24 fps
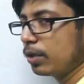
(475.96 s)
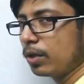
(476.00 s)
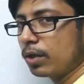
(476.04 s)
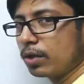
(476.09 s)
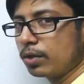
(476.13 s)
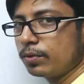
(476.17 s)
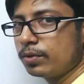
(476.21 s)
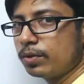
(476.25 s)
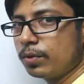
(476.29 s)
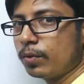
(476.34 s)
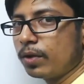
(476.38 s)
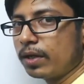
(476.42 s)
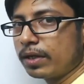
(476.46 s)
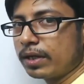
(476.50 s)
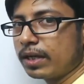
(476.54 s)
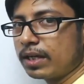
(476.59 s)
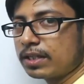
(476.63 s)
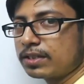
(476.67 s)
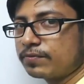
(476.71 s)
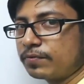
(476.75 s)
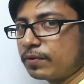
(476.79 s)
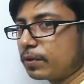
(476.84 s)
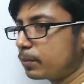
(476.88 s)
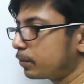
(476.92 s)
on in the 1
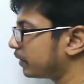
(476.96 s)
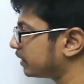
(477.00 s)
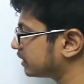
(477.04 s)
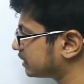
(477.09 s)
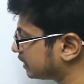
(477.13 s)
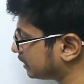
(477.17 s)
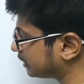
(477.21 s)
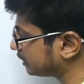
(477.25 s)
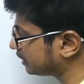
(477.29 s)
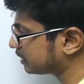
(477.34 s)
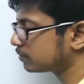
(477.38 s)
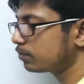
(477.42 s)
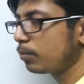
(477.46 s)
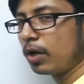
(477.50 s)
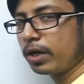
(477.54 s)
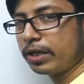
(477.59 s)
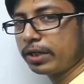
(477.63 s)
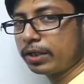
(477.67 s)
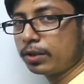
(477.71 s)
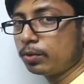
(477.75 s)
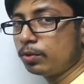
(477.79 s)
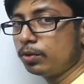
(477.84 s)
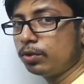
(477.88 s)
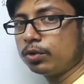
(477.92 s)
Hertz frequency in this
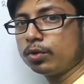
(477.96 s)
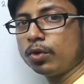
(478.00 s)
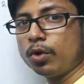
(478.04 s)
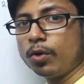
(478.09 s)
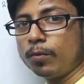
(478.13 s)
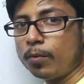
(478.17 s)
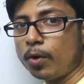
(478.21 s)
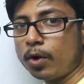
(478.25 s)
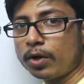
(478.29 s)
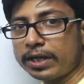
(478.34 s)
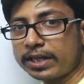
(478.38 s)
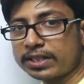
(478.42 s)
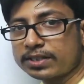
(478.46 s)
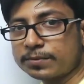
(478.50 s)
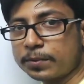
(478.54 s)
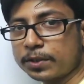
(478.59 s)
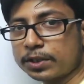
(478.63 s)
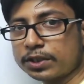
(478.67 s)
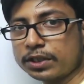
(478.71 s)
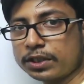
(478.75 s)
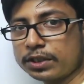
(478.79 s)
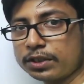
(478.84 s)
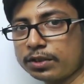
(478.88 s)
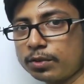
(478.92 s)
molecule, no bond
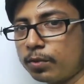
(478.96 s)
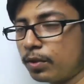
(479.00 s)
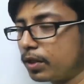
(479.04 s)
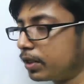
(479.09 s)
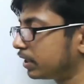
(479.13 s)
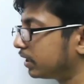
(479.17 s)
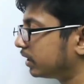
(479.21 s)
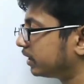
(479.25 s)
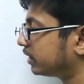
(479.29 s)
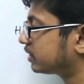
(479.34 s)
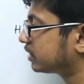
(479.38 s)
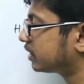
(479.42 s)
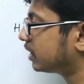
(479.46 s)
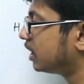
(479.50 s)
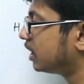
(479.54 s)
expression in the 1 Hertz.